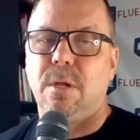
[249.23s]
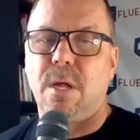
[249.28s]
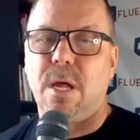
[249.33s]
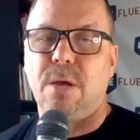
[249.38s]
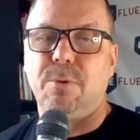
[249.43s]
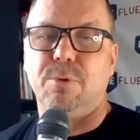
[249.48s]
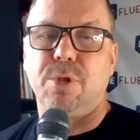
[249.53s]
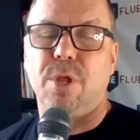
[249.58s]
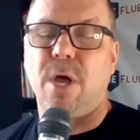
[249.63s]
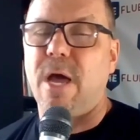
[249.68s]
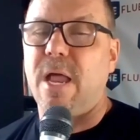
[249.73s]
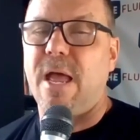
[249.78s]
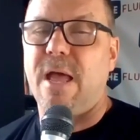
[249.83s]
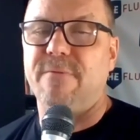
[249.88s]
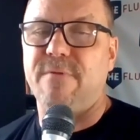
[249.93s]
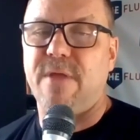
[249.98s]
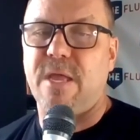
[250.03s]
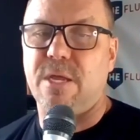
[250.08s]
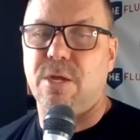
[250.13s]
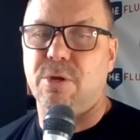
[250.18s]
I would not
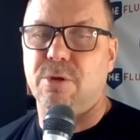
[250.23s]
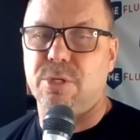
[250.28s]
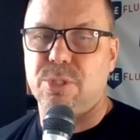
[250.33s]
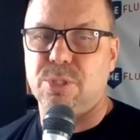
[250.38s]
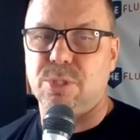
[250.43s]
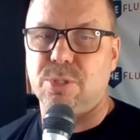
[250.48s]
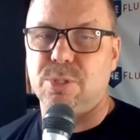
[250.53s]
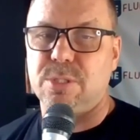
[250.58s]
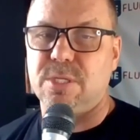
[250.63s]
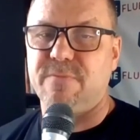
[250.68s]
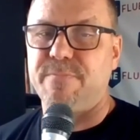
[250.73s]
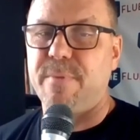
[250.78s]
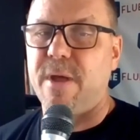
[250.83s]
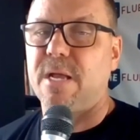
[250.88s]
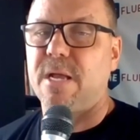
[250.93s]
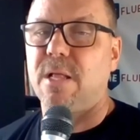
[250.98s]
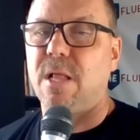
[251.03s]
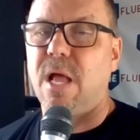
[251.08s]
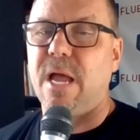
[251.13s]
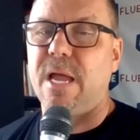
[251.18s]
have anger issues. If
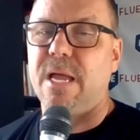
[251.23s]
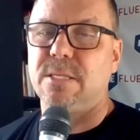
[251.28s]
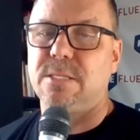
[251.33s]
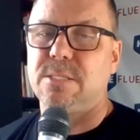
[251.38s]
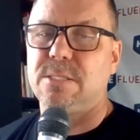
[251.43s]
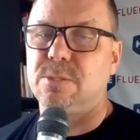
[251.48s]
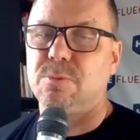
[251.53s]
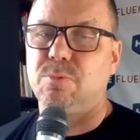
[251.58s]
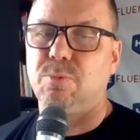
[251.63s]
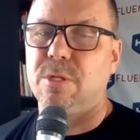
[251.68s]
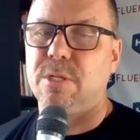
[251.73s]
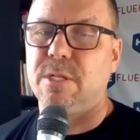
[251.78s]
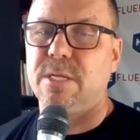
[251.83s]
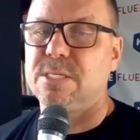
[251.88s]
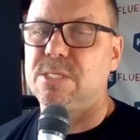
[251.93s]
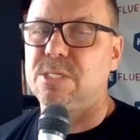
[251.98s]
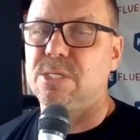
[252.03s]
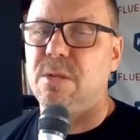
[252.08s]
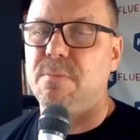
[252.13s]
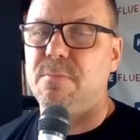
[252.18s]
my clients would
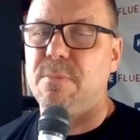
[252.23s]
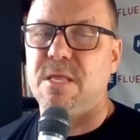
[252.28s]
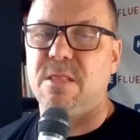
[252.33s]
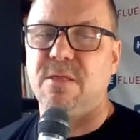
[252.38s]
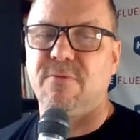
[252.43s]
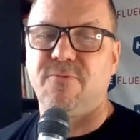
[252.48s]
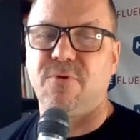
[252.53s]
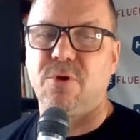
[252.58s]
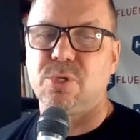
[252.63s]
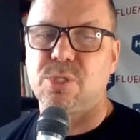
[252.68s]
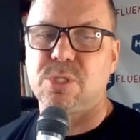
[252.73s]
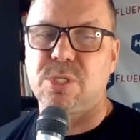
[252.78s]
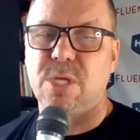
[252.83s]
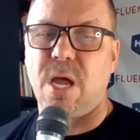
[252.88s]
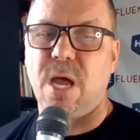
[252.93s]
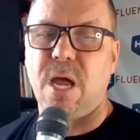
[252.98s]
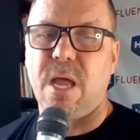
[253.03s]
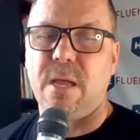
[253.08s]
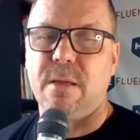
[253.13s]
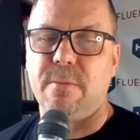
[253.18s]
listen to me the first
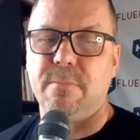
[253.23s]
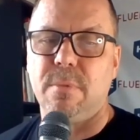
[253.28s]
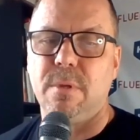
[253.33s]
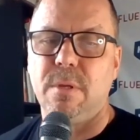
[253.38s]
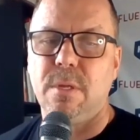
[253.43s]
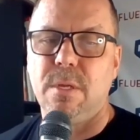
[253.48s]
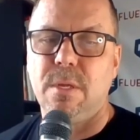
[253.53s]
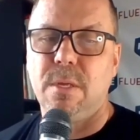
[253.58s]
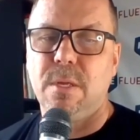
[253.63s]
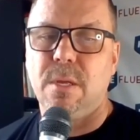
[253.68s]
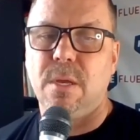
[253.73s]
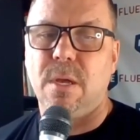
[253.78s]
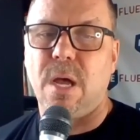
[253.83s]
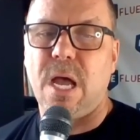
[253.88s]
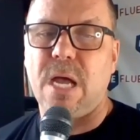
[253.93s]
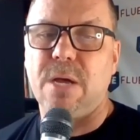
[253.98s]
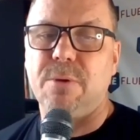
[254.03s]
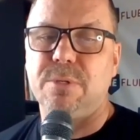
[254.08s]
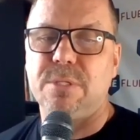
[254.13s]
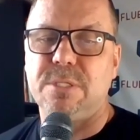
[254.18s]
time,
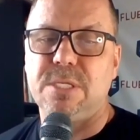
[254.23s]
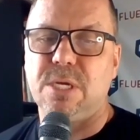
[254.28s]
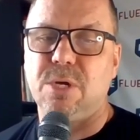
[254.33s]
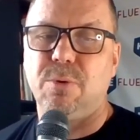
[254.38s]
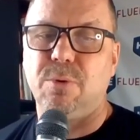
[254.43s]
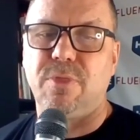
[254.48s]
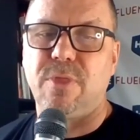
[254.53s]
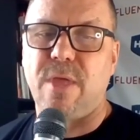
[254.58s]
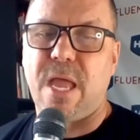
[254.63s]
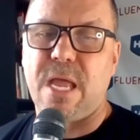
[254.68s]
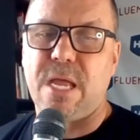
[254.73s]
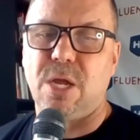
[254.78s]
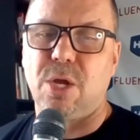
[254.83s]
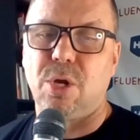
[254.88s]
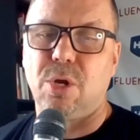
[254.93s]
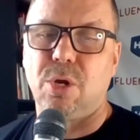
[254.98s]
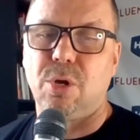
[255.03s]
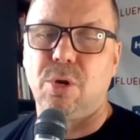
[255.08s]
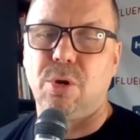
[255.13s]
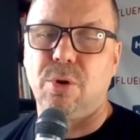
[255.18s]
I would deal with
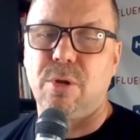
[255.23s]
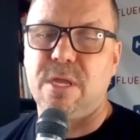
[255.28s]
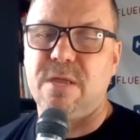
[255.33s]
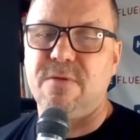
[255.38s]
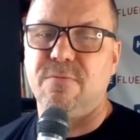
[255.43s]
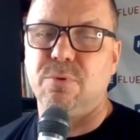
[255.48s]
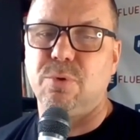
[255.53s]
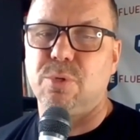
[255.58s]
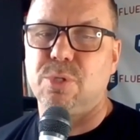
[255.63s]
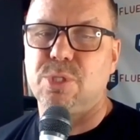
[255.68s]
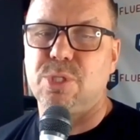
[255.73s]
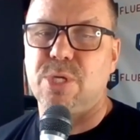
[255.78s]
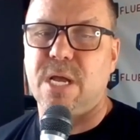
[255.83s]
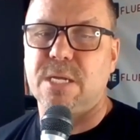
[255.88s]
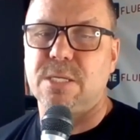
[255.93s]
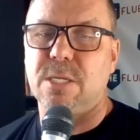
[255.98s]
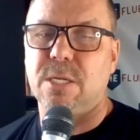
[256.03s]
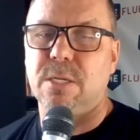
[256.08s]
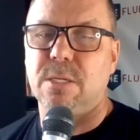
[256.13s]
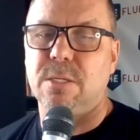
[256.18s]
anger or even
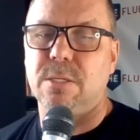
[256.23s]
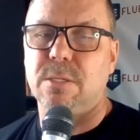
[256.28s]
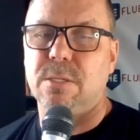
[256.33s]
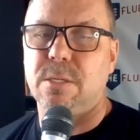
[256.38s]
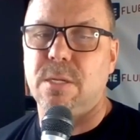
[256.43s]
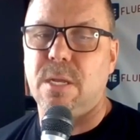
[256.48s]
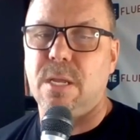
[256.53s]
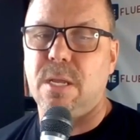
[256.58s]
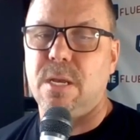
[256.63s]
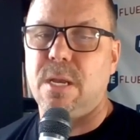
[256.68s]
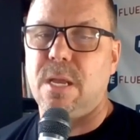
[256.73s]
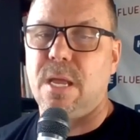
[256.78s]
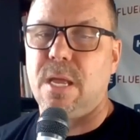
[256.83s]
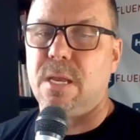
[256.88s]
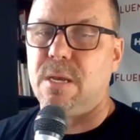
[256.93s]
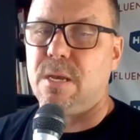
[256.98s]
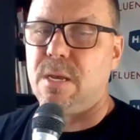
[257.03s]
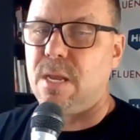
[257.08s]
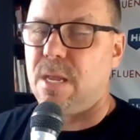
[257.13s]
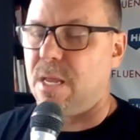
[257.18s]
rejection. And
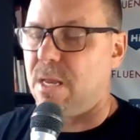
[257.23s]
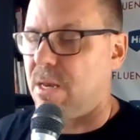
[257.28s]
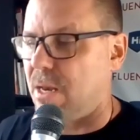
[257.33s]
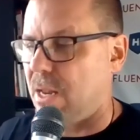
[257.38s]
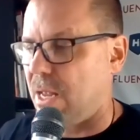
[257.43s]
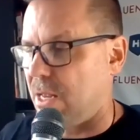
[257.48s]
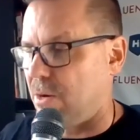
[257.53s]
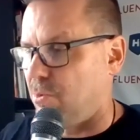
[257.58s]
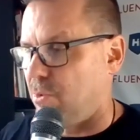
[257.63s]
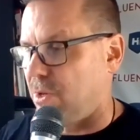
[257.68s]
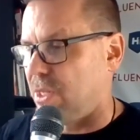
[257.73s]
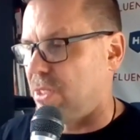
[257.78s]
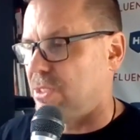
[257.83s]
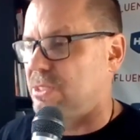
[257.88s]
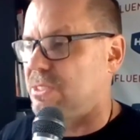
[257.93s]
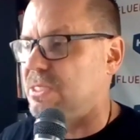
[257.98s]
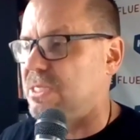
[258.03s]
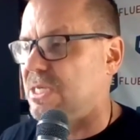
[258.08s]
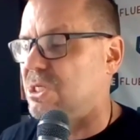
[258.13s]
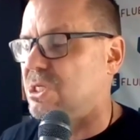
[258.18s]
and and and when
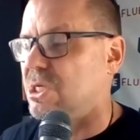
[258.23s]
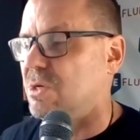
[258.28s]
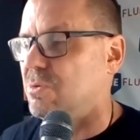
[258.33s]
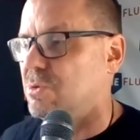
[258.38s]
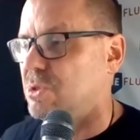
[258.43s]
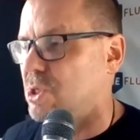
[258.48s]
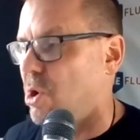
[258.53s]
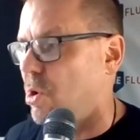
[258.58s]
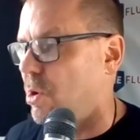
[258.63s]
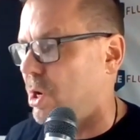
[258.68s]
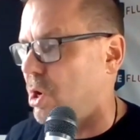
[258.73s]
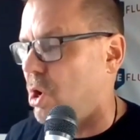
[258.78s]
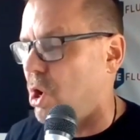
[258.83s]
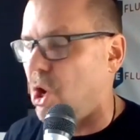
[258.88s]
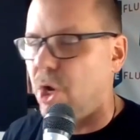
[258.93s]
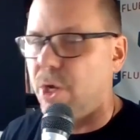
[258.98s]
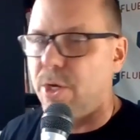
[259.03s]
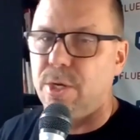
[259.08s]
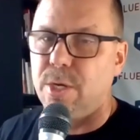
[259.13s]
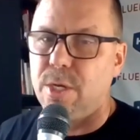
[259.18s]
this teaching was going
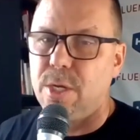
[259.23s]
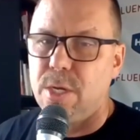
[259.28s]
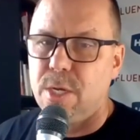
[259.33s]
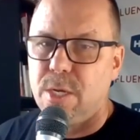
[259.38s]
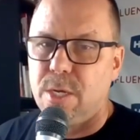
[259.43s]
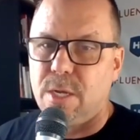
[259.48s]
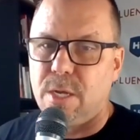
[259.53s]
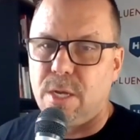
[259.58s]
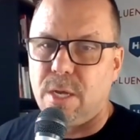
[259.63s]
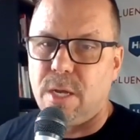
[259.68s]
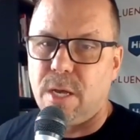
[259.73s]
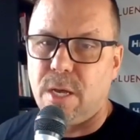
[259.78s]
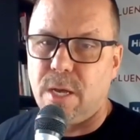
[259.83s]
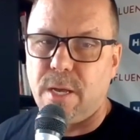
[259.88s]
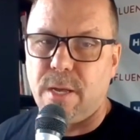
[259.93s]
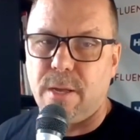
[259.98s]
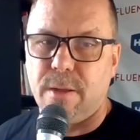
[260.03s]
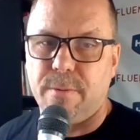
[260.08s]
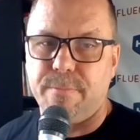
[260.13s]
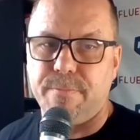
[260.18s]
on,
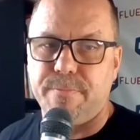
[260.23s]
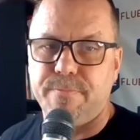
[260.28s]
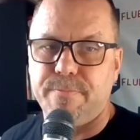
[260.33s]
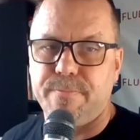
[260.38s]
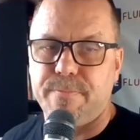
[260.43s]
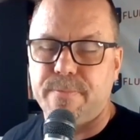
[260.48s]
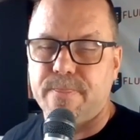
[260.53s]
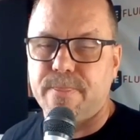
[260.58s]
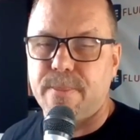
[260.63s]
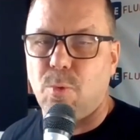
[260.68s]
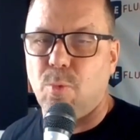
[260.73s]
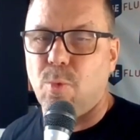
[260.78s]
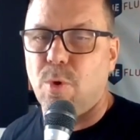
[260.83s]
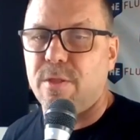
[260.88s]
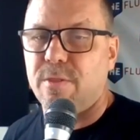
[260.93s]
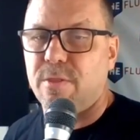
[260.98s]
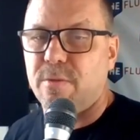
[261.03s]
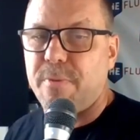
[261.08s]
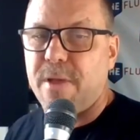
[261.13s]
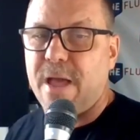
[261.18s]
um,
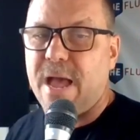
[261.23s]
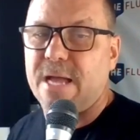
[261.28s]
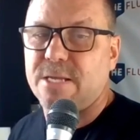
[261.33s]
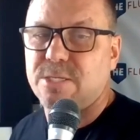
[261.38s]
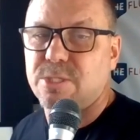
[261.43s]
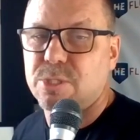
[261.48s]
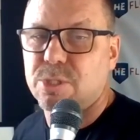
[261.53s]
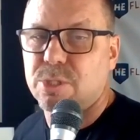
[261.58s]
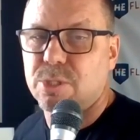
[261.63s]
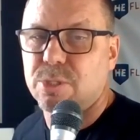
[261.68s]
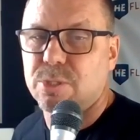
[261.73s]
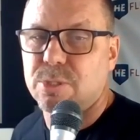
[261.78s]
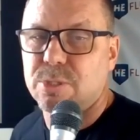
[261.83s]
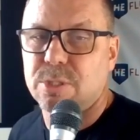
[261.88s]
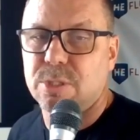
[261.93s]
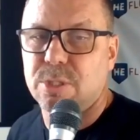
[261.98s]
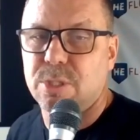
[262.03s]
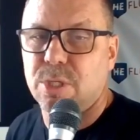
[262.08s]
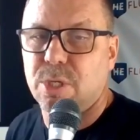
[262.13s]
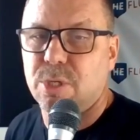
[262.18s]
one of the
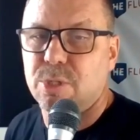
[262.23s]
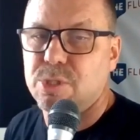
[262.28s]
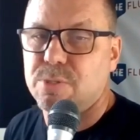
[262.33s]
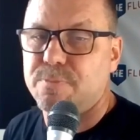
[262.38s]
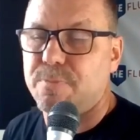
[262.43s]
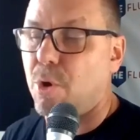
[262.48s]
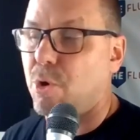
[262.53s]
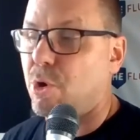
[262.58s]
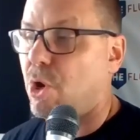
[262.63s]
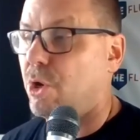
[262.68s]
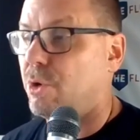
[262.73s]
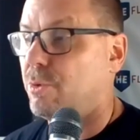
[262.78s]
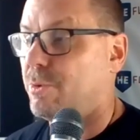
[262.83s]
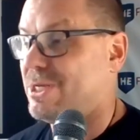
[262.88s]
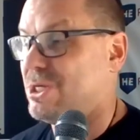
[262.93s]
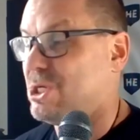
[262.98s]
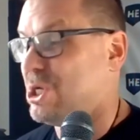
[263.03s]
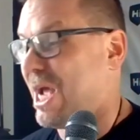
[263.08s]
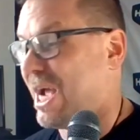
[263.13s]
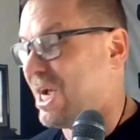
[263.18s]
pastors, you know, spoke on
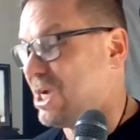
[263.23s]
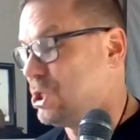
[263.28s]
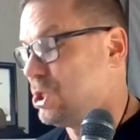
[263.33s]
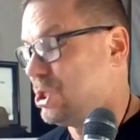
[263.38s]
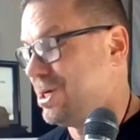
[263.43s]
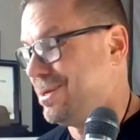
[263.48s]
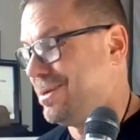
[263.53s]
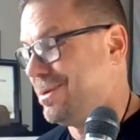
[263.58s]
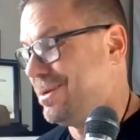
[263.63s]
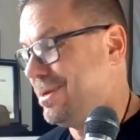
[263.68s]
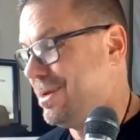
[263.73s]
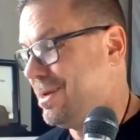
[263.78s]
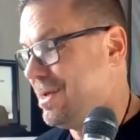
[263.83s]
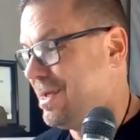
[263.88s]
rejection